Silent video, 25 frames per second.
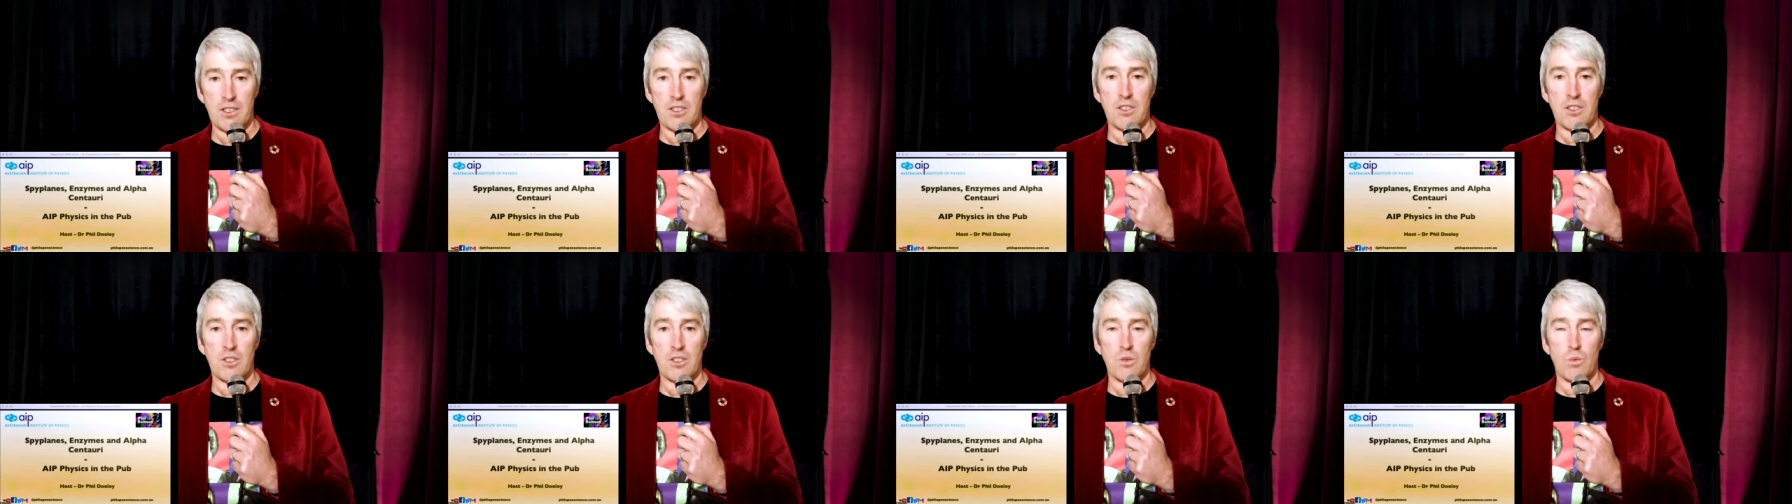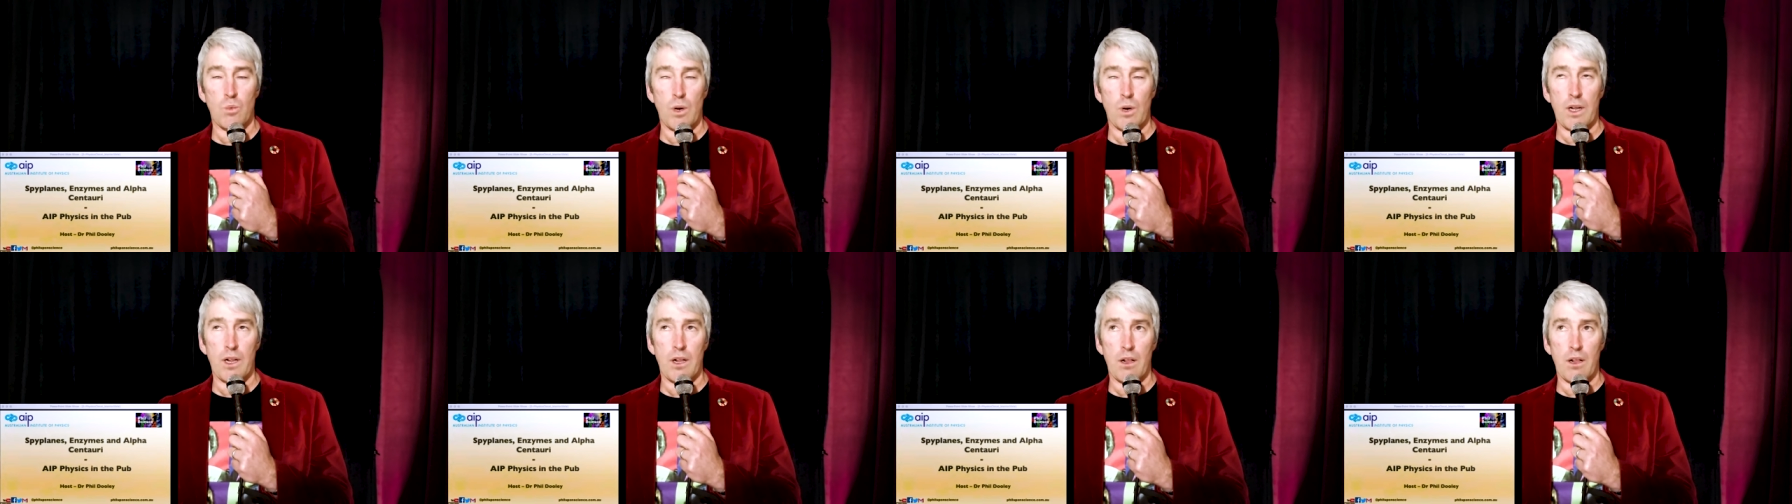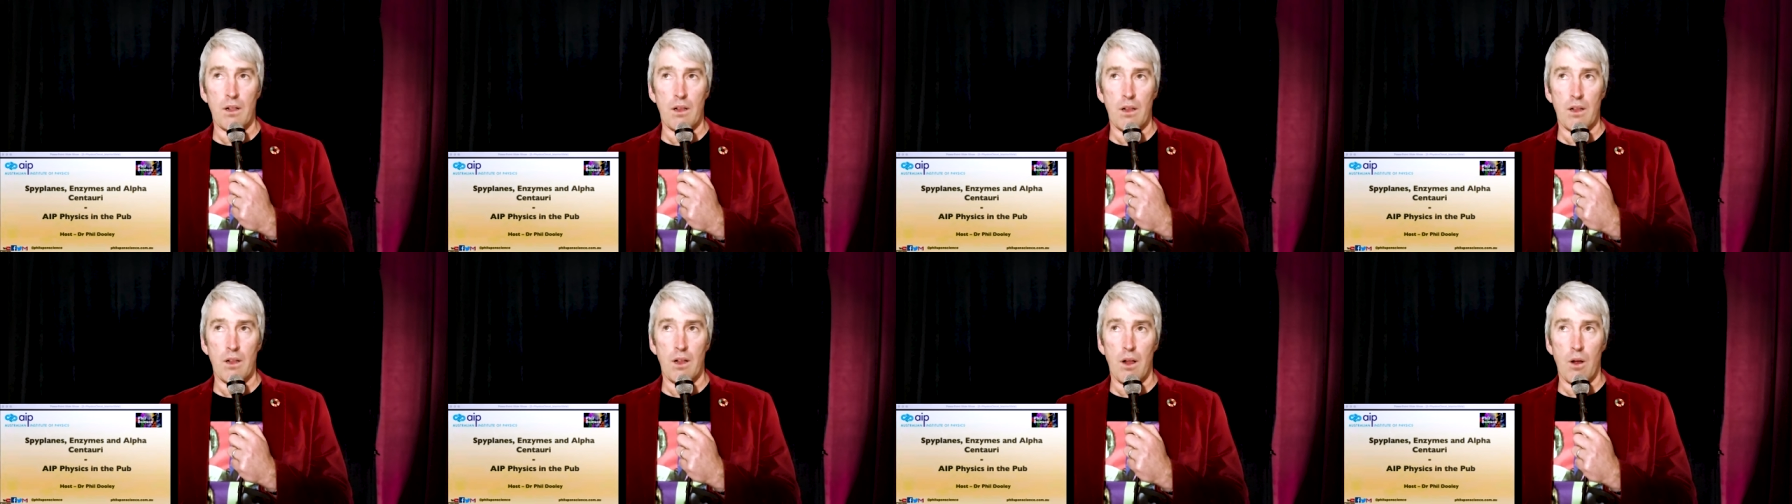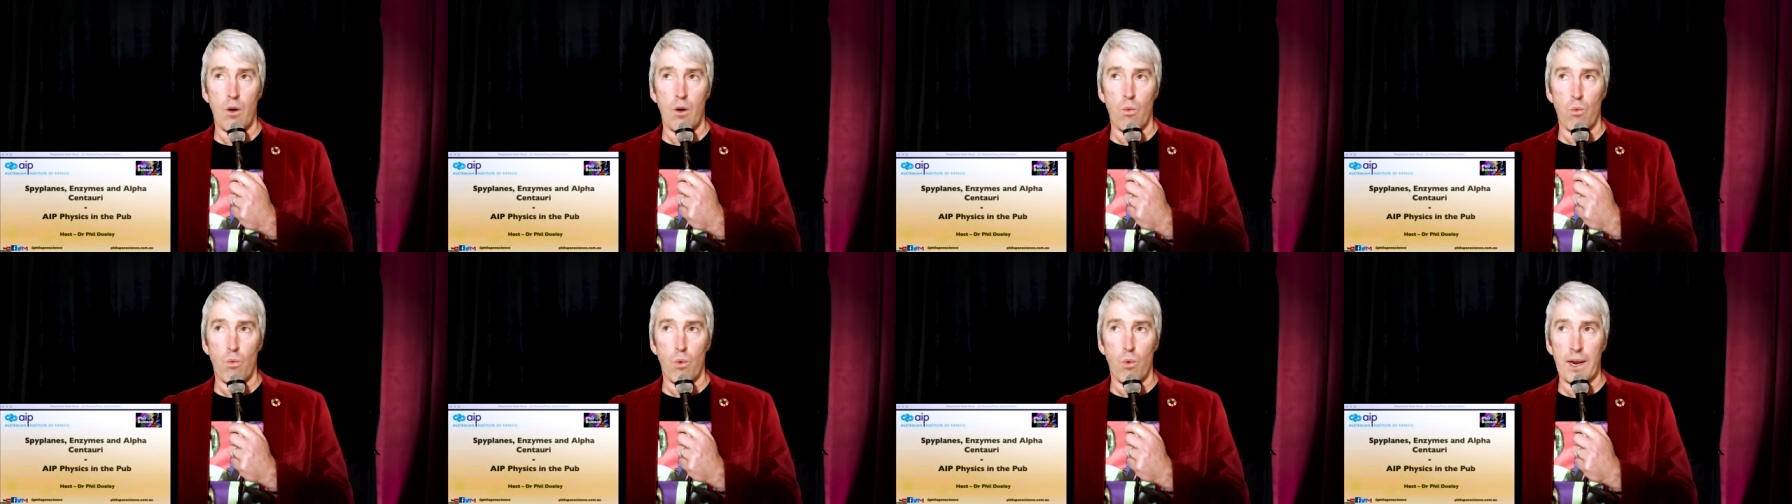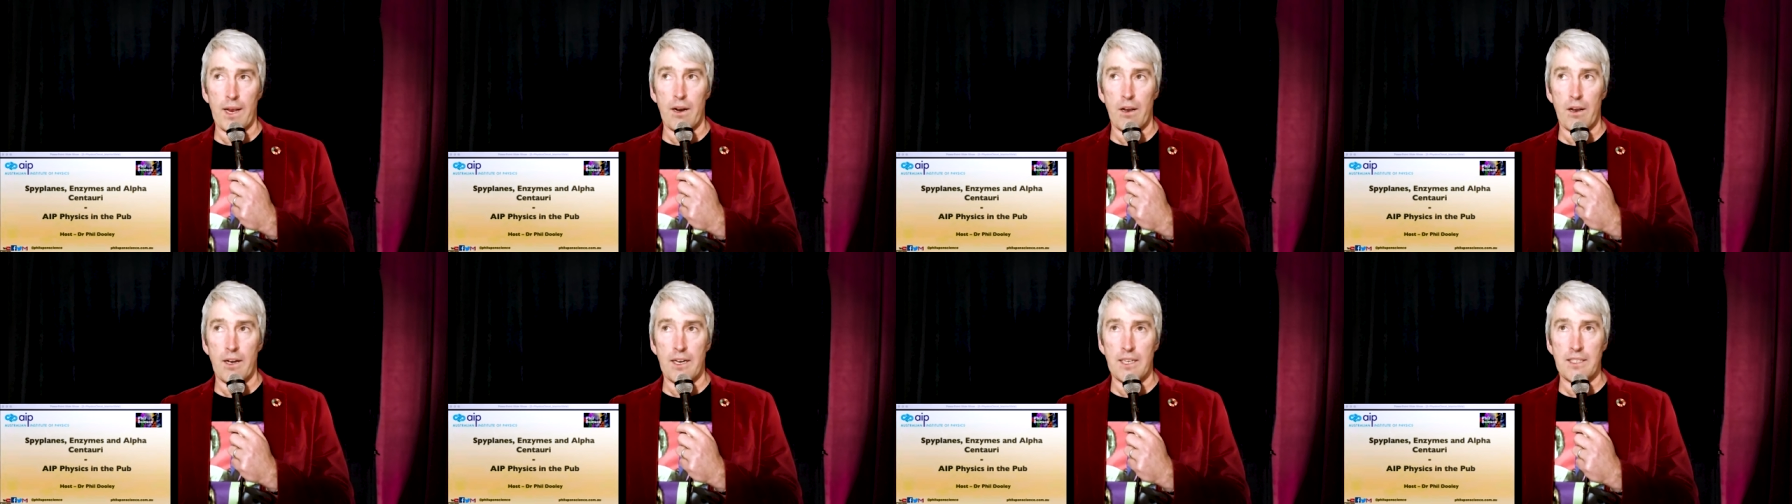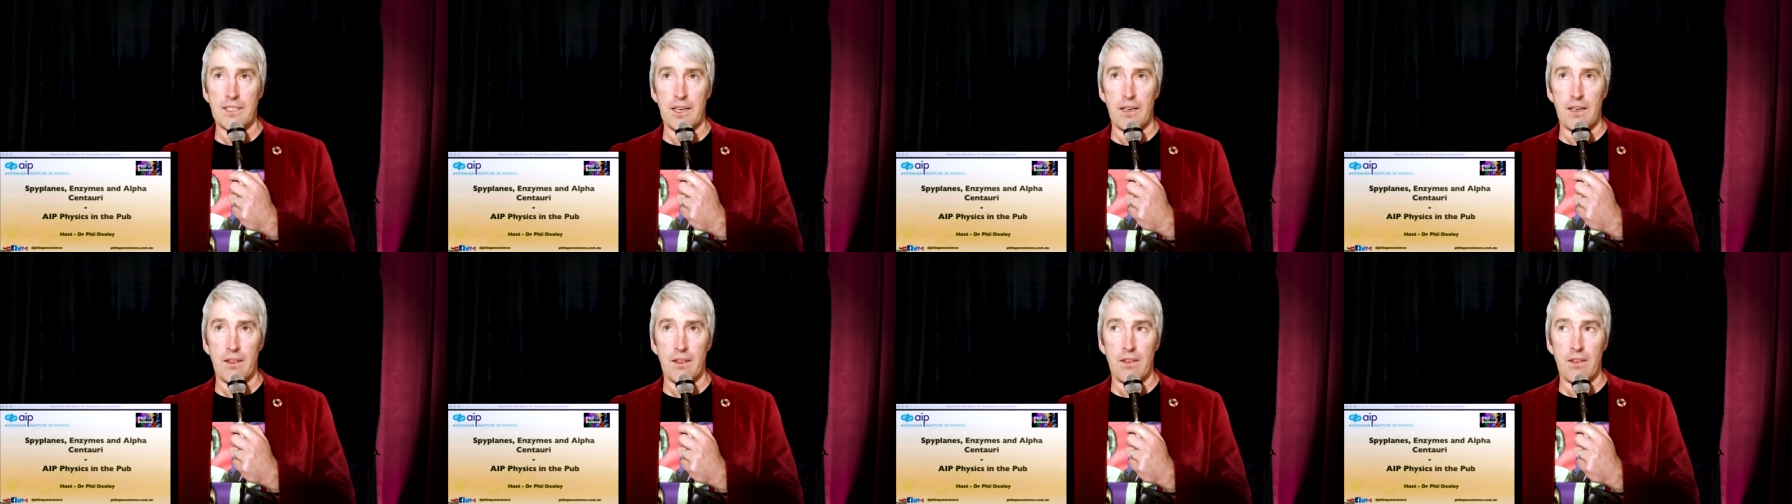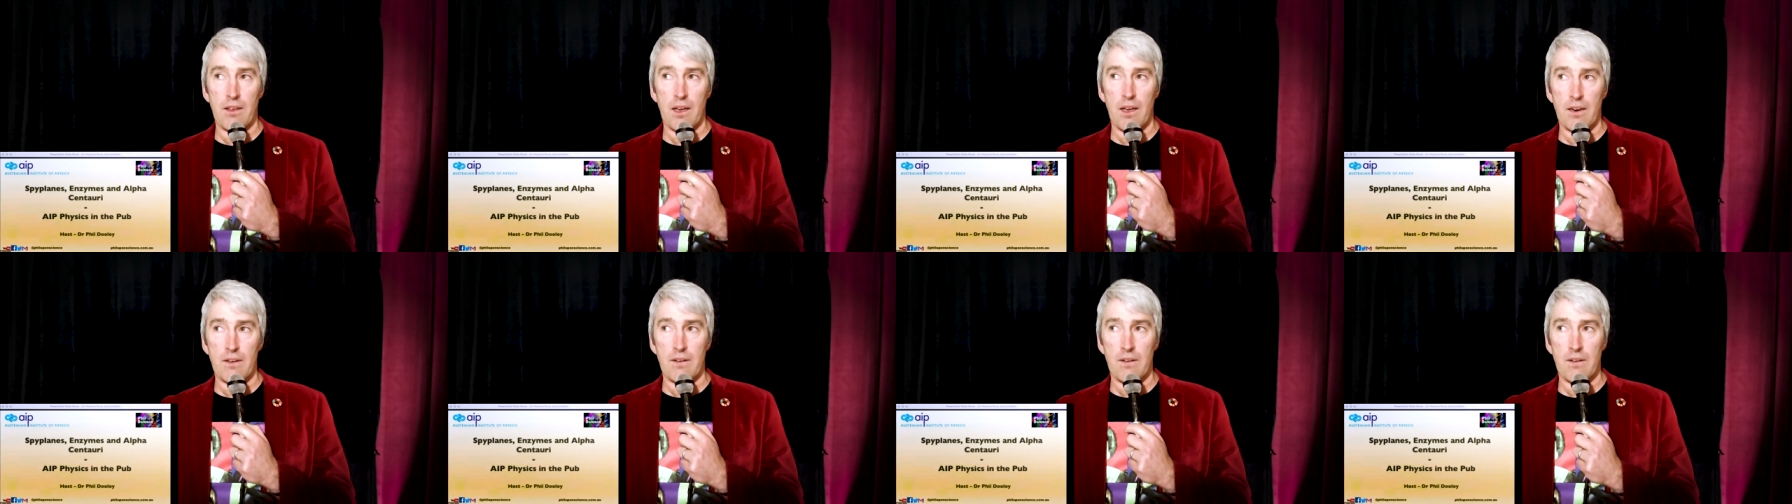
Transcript: well, realizing that